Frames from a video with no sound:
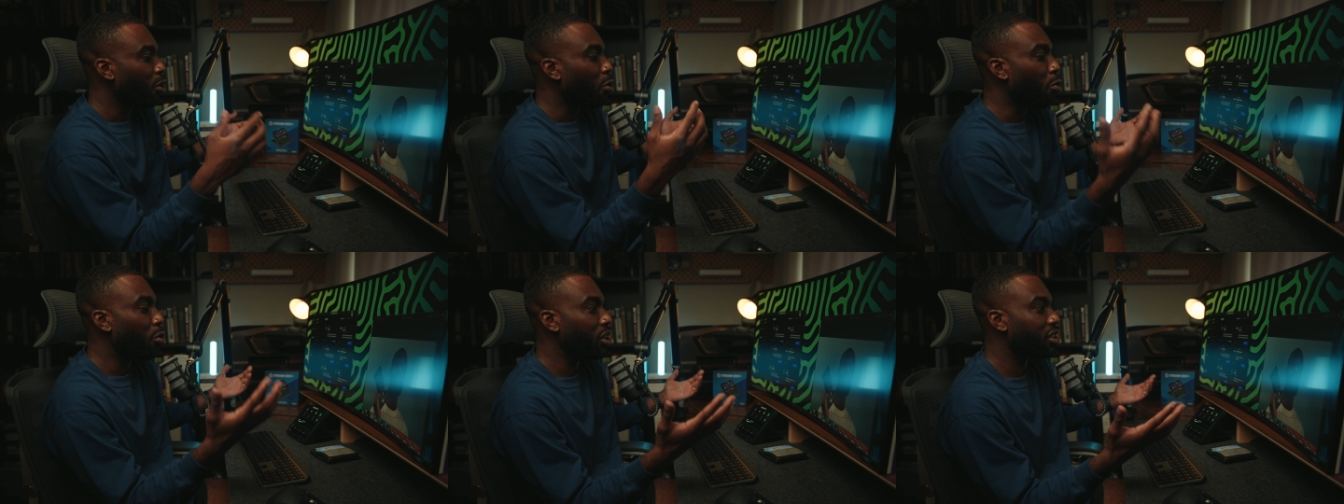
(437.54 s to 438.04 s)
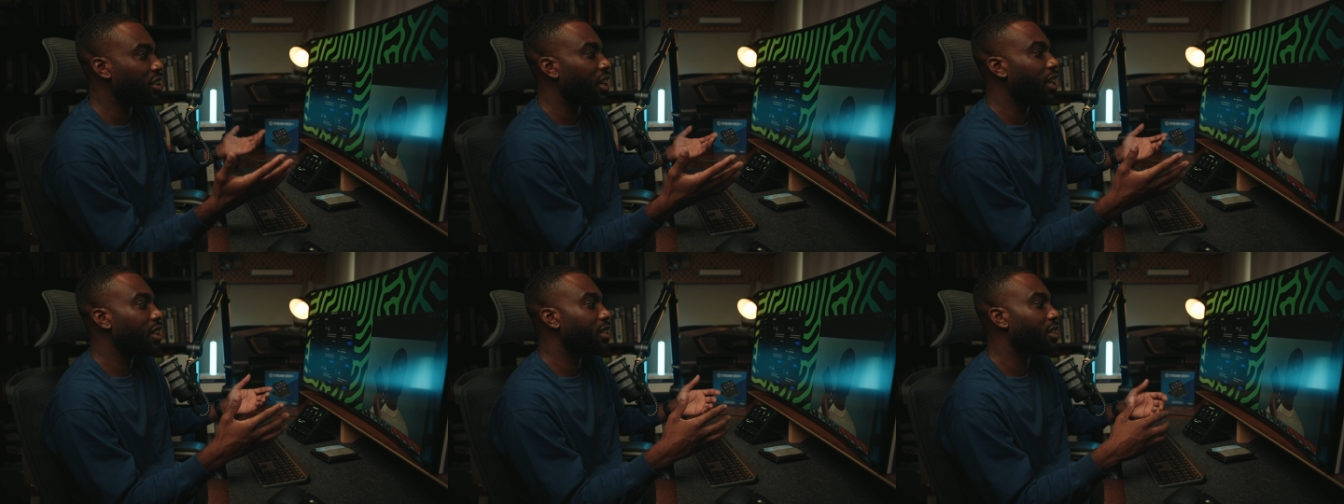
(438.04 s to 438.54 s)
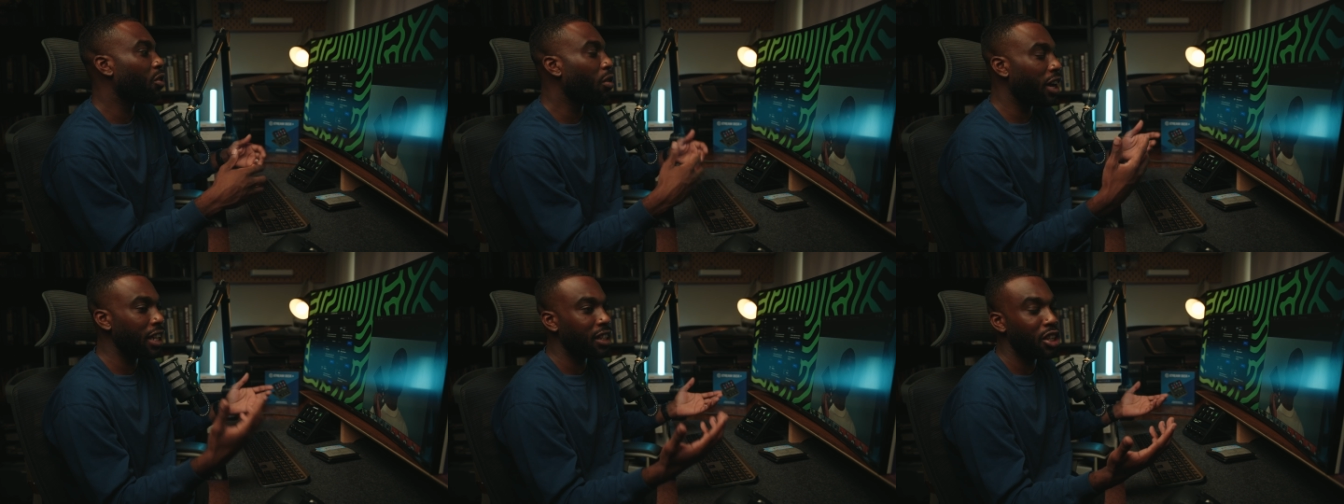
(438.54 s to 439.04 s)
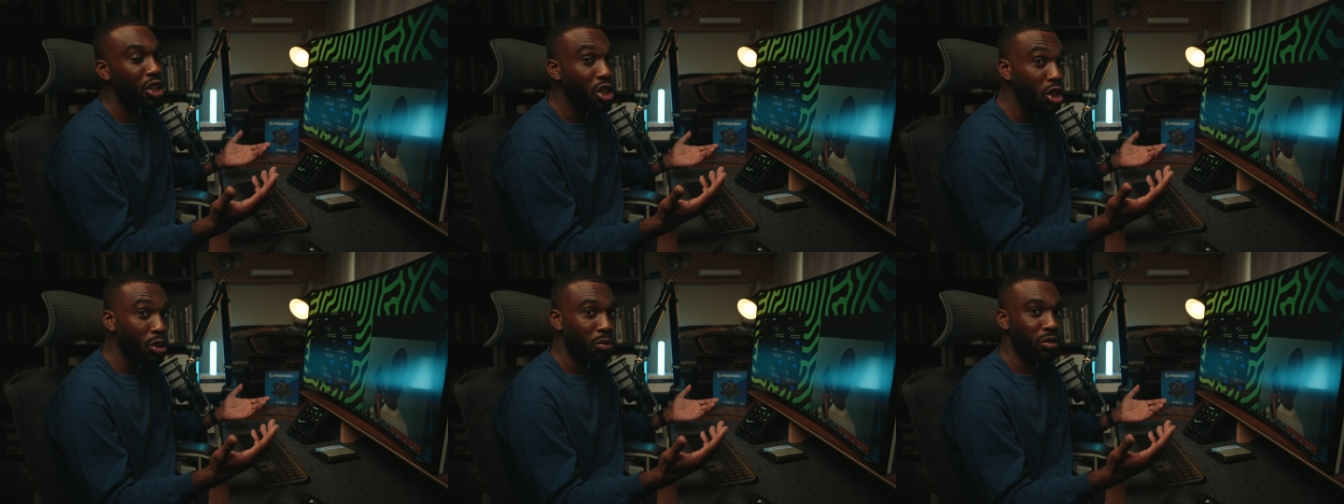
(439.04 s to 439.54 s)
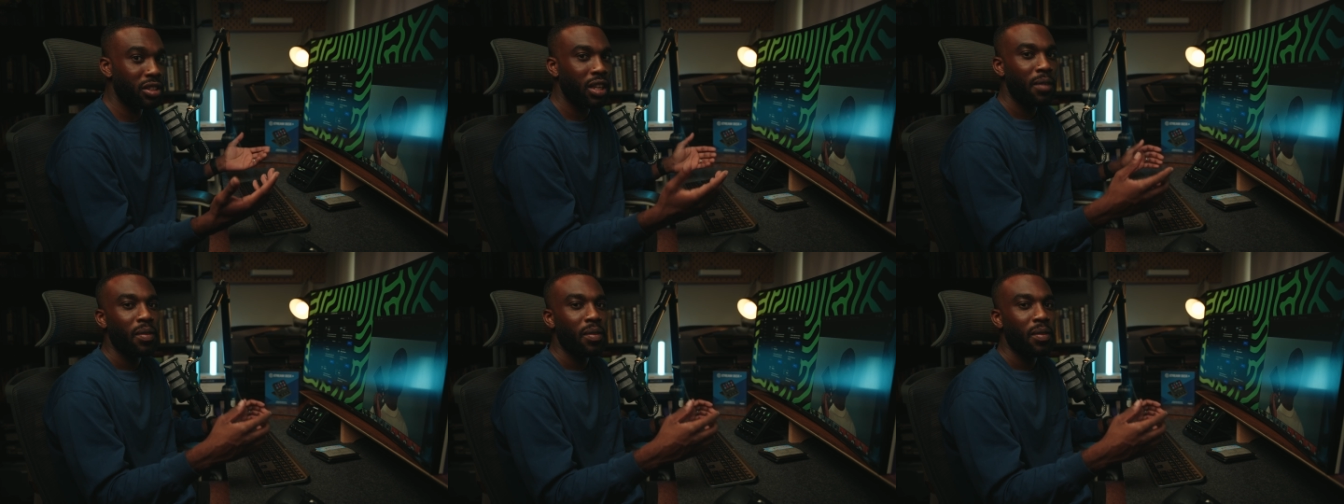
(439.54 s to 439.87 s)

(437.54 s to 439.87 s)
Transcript: which is quite huge,